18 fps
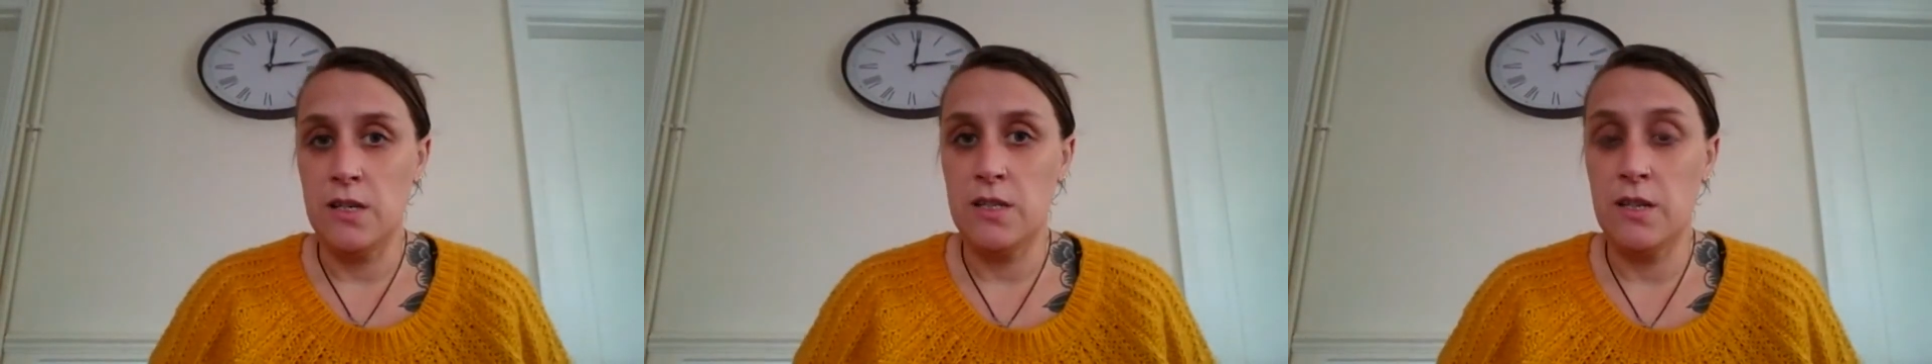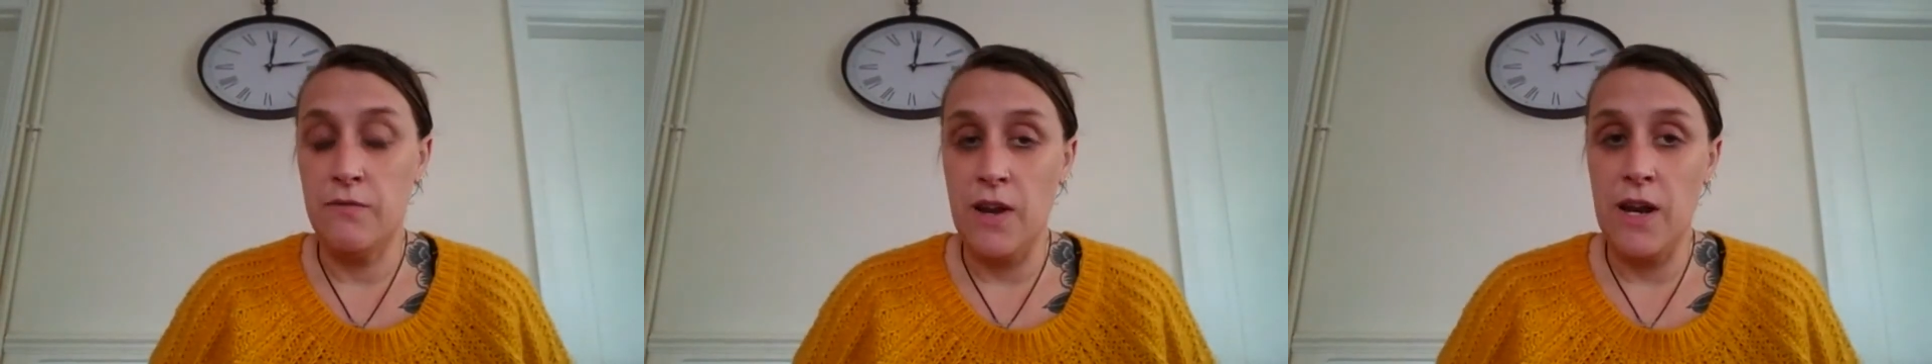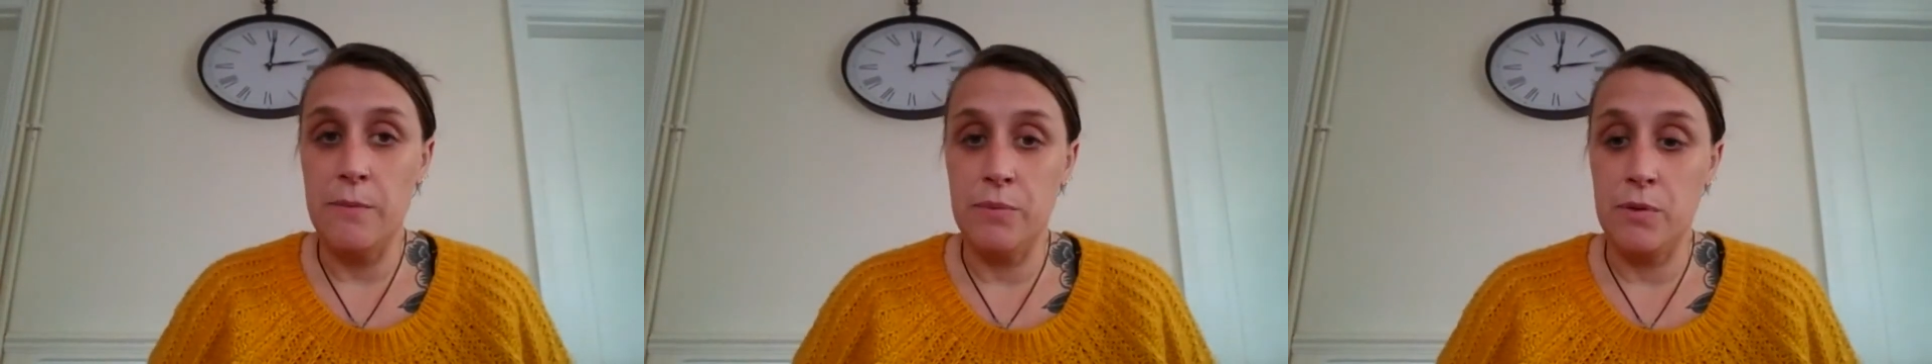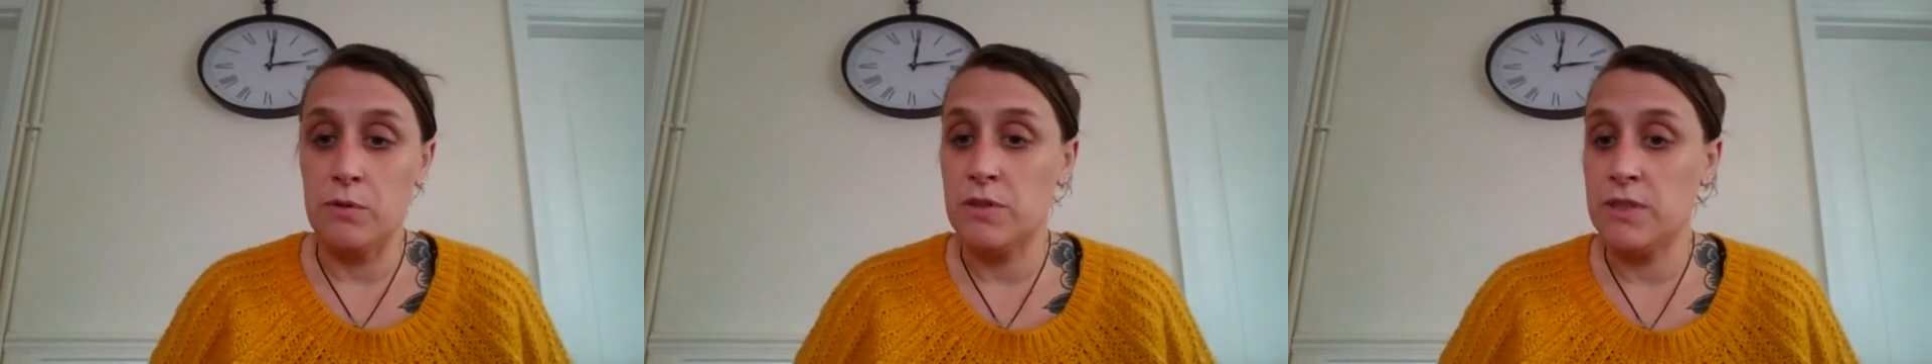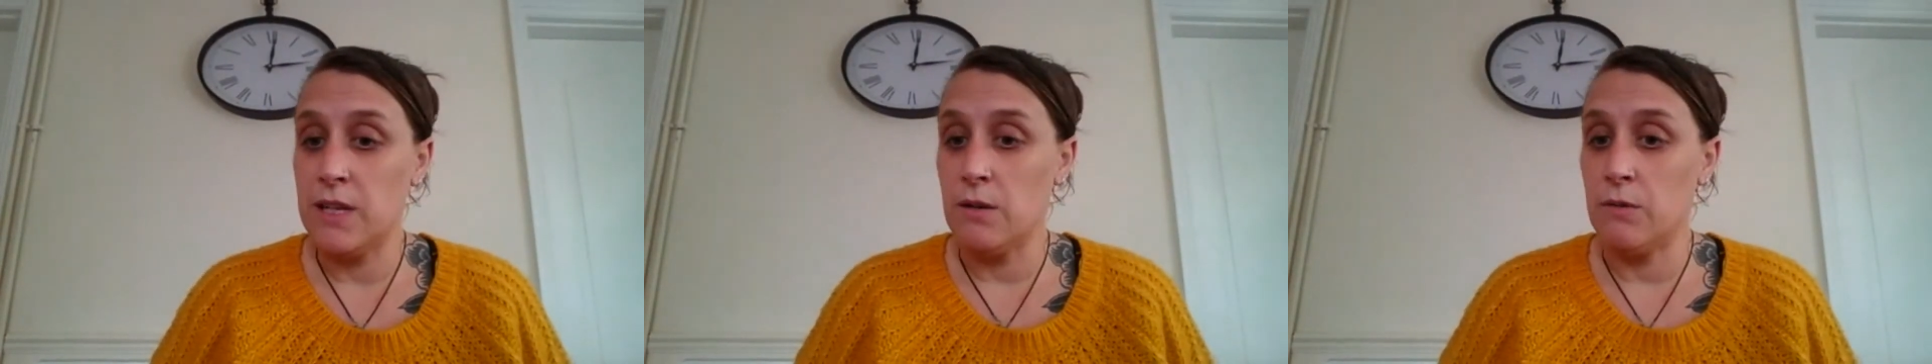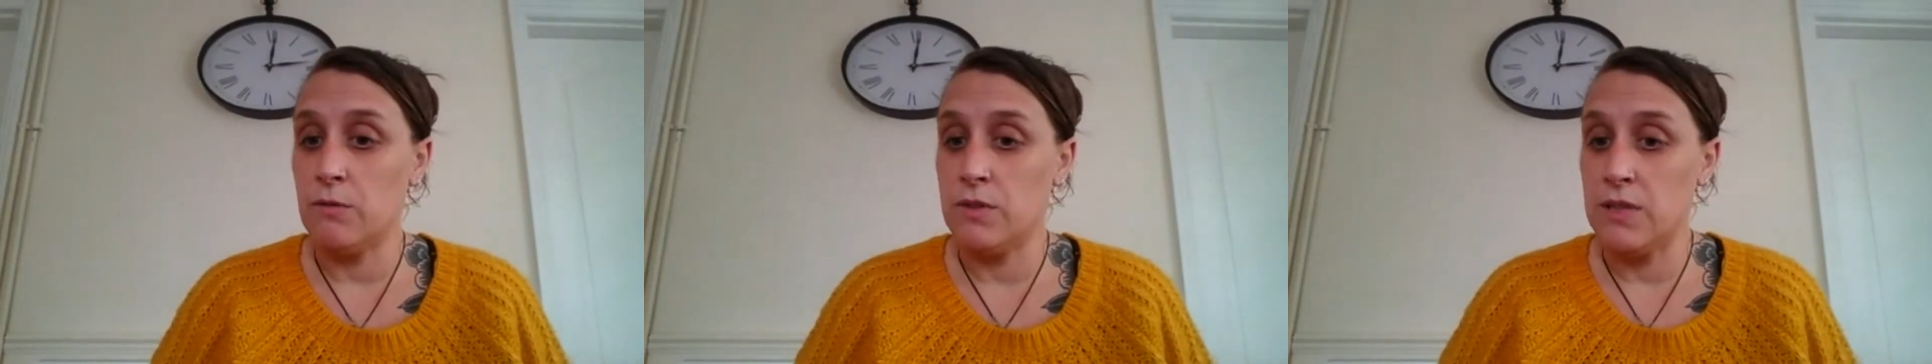develop your
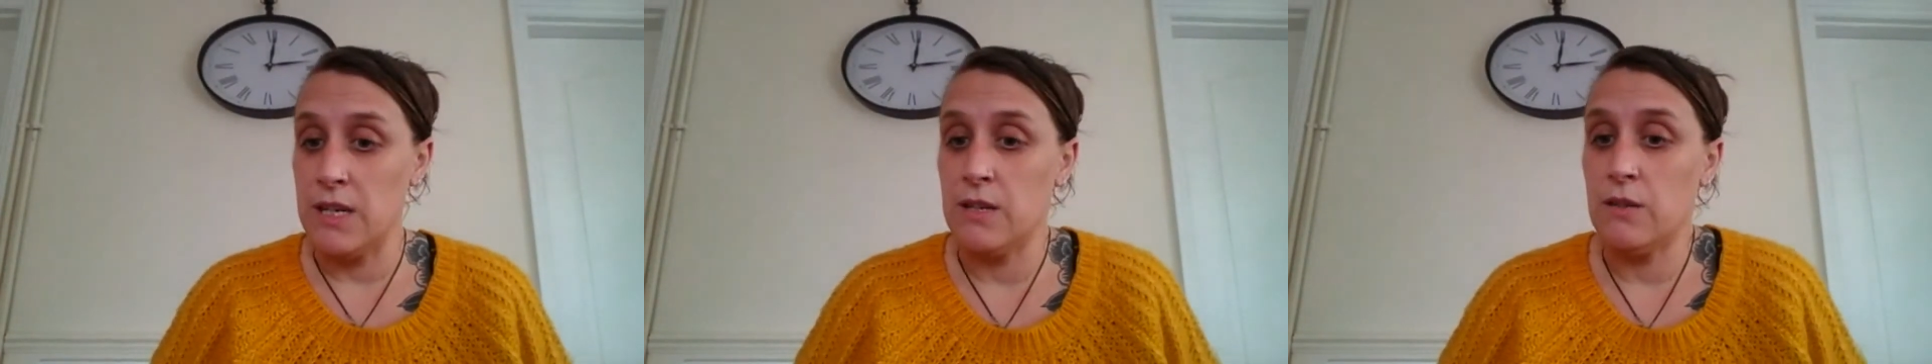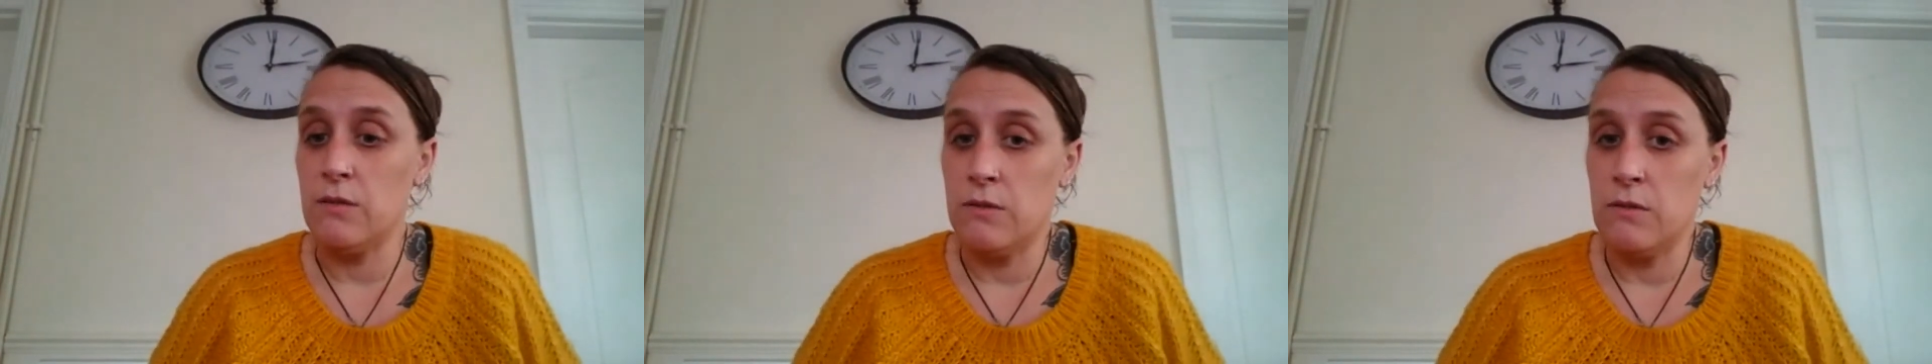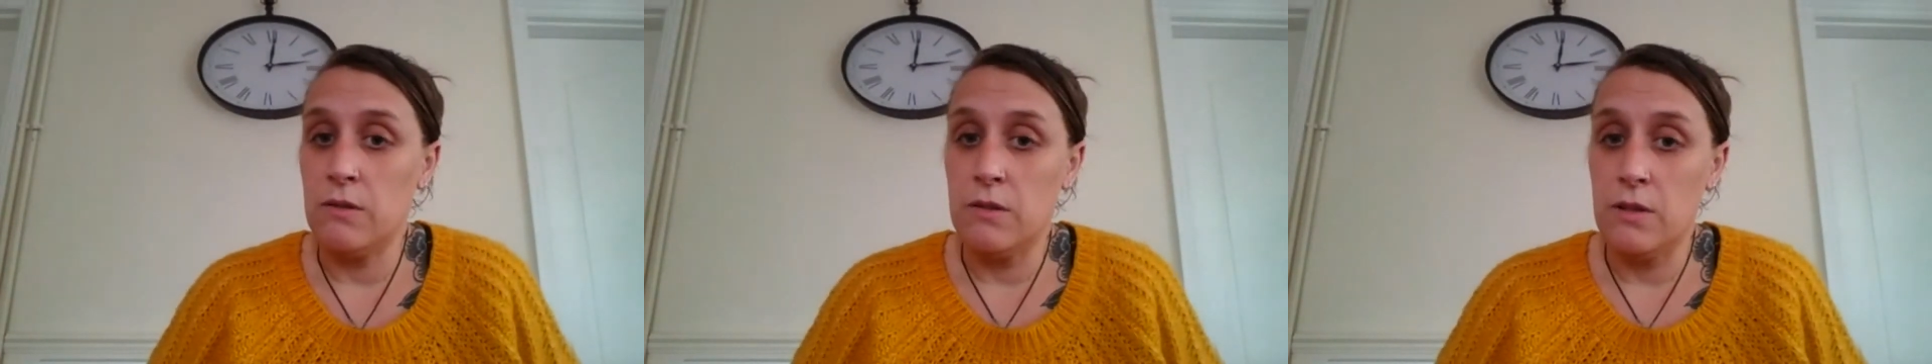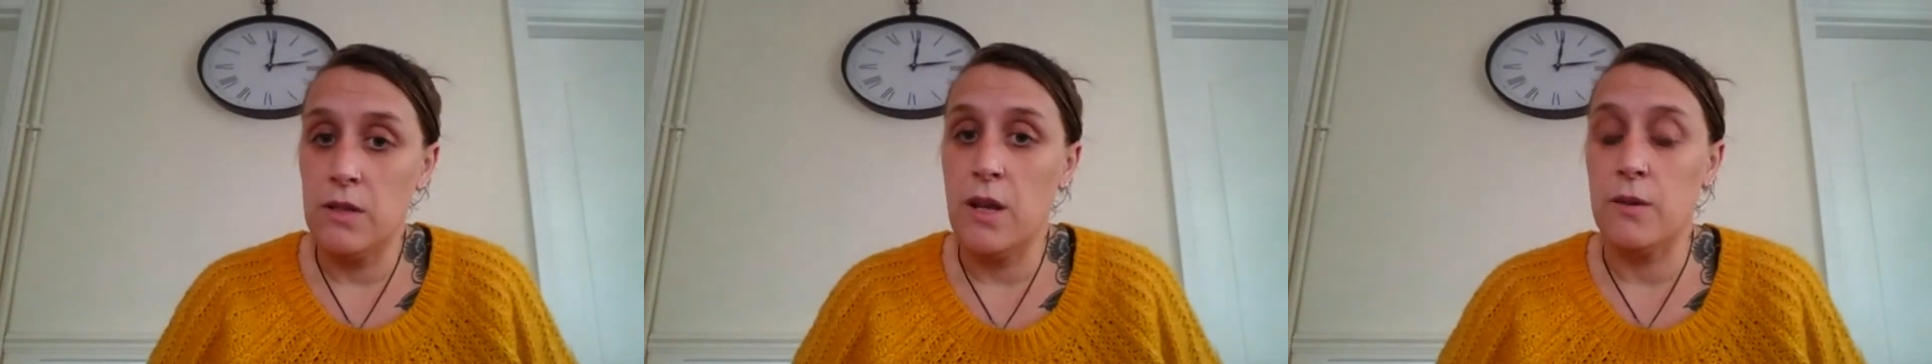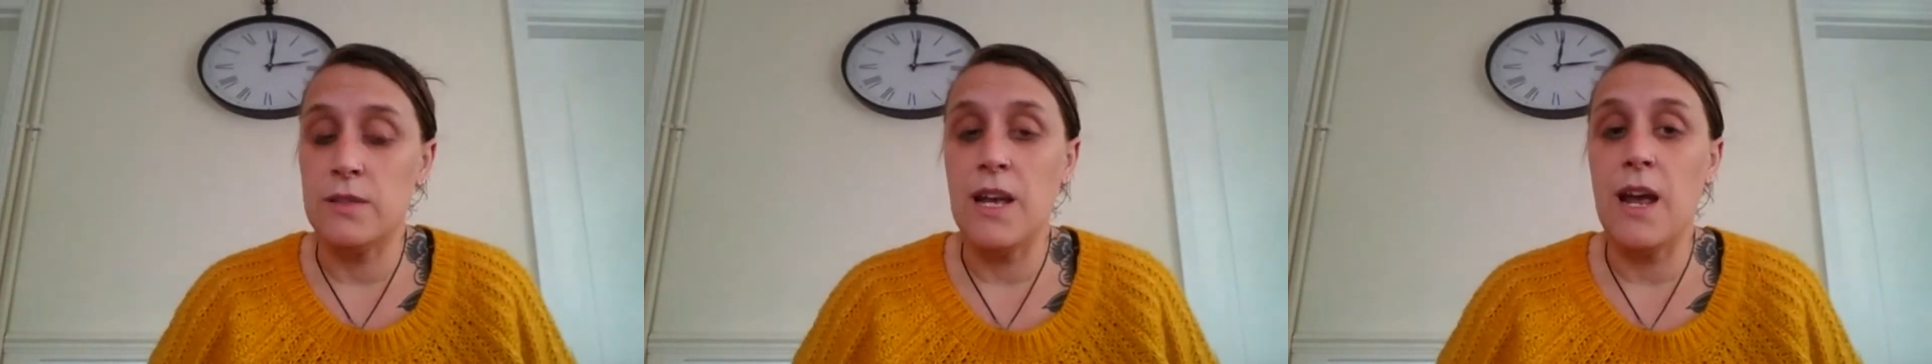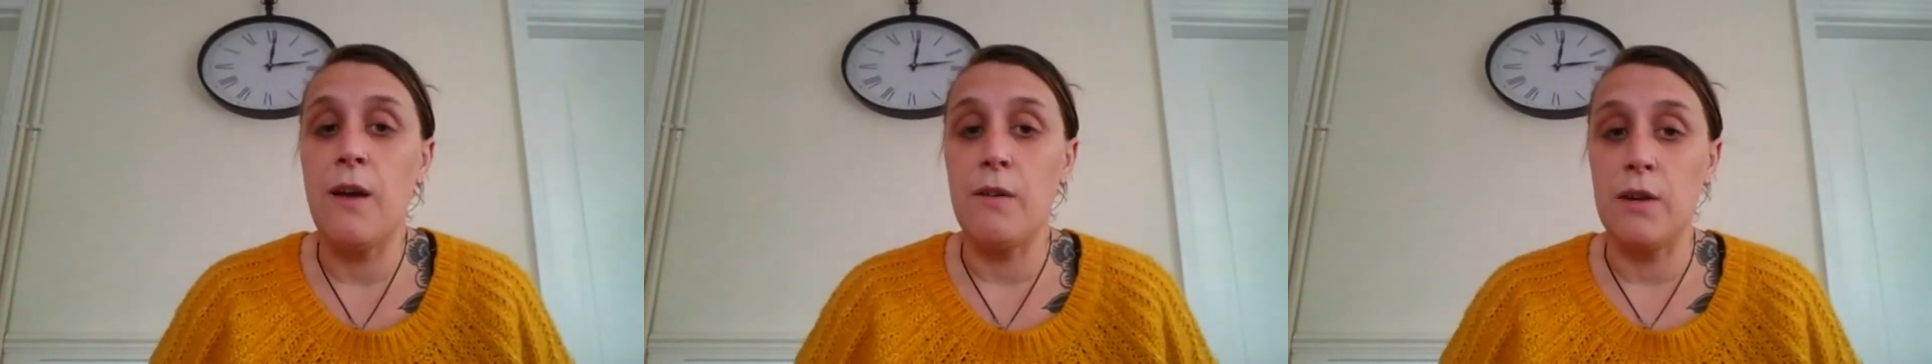skills in
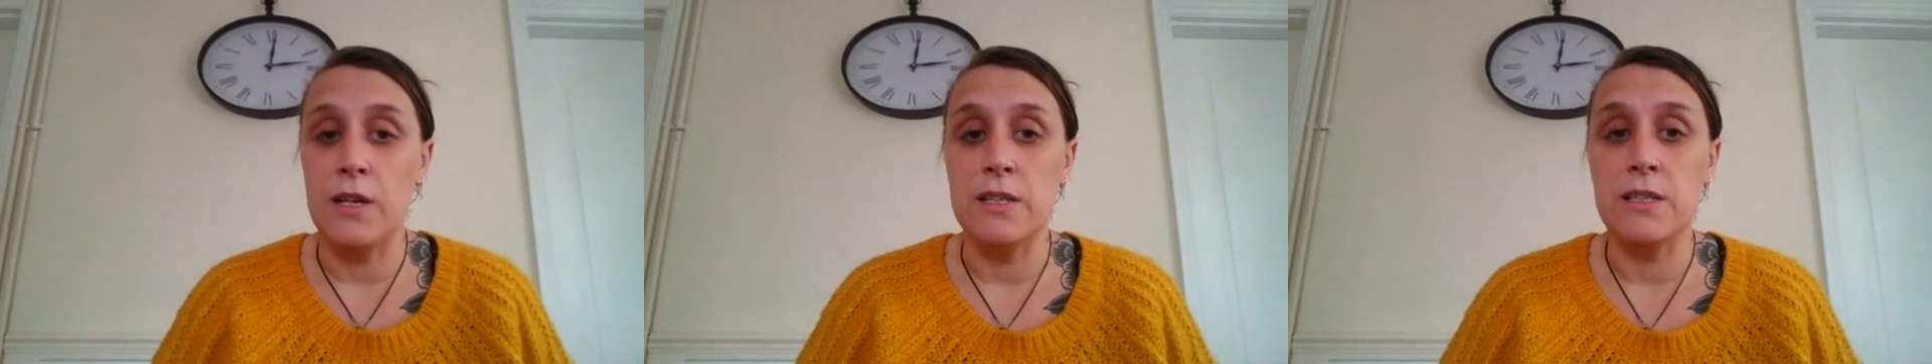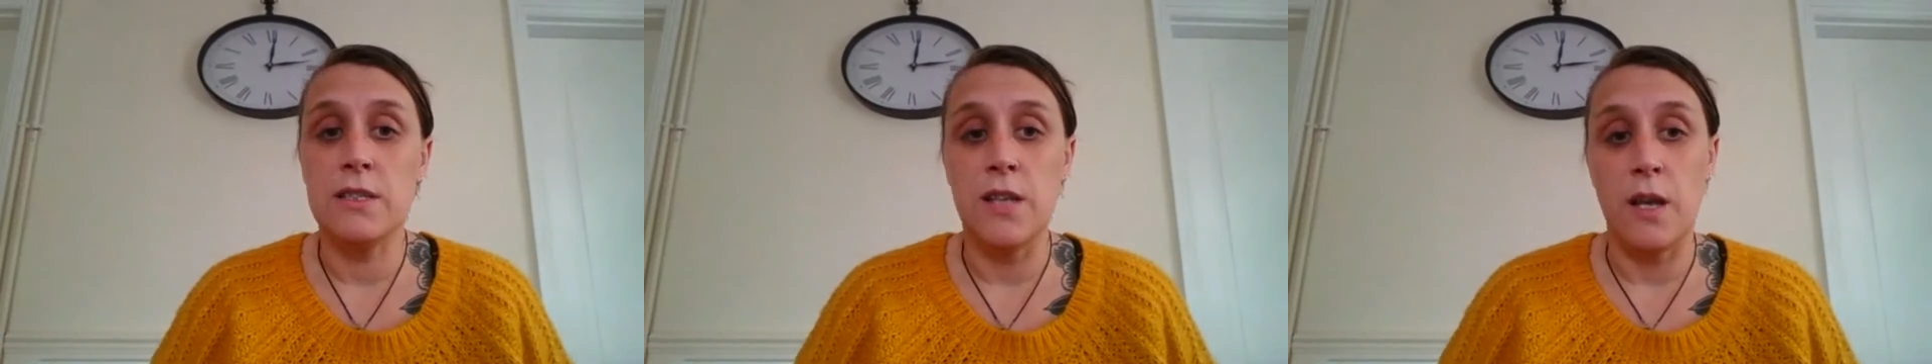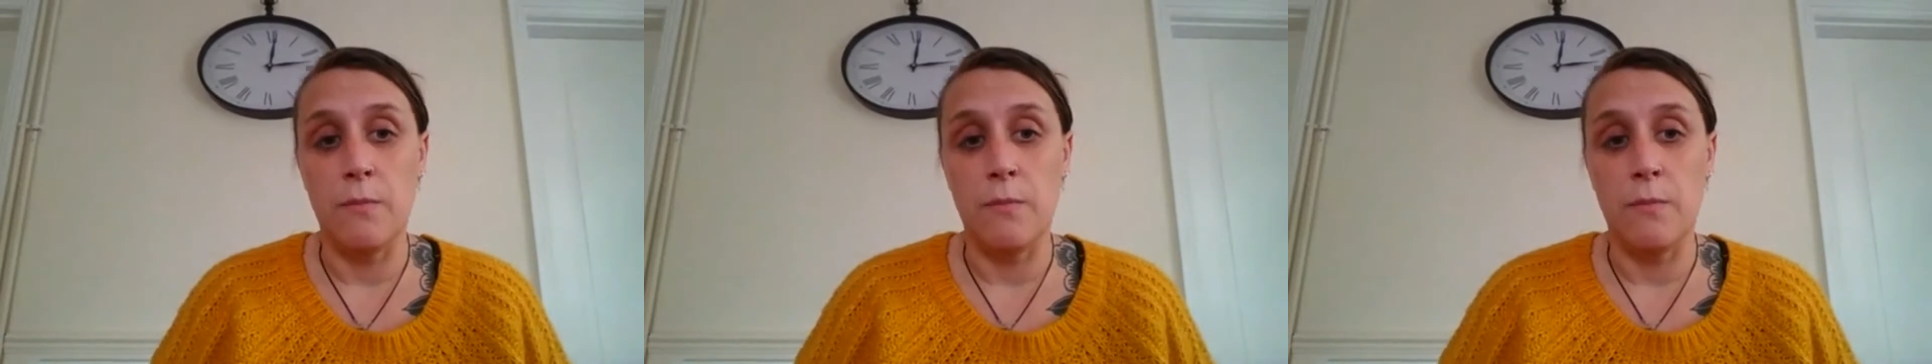those areas.